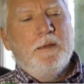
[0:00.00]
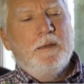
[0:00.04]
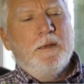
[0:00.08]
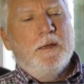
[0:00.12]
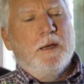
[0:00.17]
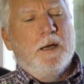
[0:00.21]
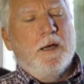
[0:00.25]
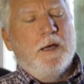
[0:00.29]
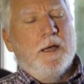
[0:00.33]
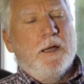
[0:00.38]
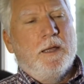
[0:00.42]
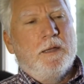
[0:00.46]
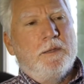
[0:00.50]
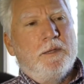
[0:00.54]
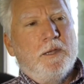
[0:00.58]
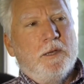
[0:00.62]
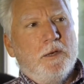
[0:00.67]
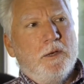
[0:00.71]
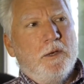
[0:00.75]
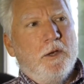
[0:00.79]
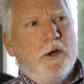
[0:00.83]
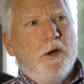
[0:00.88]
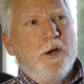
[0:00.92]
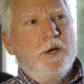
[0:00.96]
uh, the
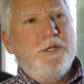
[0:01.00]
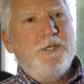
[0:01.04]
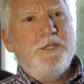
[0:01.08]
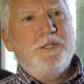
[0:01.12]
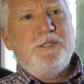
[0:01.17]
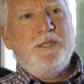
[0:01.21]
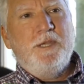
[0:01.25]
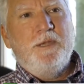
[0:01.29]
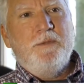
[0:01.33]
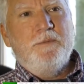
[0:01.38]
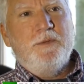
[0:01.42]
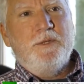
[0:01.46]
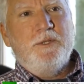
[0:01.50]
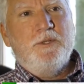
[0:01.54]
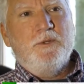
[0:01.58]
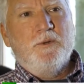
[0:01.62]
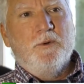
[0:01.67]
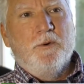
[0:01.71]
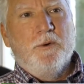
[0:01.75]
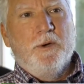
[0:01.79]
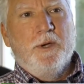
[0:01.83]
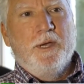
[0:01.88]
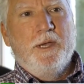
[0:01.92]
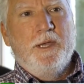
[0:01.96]
largest
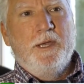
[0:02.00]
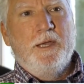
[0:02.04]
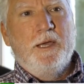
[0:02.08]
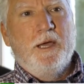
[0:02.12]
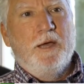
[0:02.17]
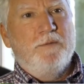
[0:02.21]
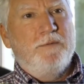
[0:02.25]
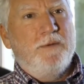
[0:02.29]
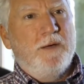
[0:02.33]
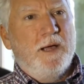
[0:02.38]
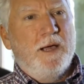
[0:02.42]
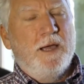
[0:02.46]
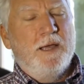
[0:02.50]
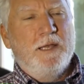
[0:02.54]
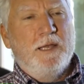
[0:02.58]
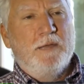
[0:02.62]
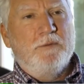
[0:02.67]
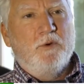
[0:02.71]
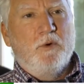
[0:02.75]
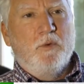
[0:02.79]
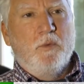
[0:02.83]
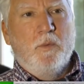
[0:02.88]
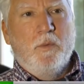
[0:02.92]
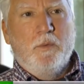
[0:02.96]
inventory of
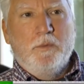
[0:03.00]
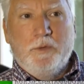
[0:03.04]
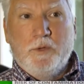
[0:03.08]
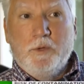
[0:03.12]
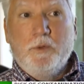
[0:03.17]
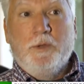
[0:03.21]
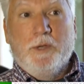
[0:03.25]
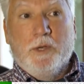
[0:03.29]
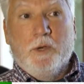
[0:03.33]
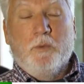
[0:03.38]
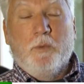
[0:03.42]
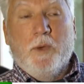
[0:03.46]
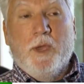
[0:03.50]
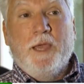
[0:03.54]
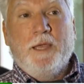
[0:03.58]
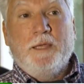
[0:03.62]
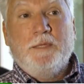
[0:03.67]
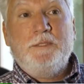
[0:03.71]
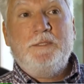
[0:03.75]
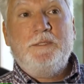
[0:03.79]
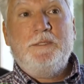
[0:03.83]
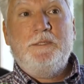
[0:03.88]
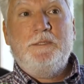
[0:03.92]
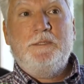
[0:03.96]
high-level nuclear
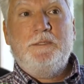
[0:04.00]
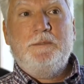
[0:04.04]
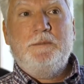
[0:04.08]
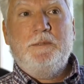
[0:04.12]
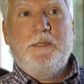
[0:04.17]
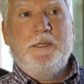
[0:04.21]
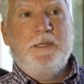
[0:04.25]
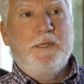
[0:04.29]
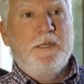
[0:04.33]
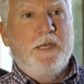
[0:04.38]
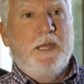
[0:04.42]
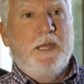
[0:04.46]
waste in the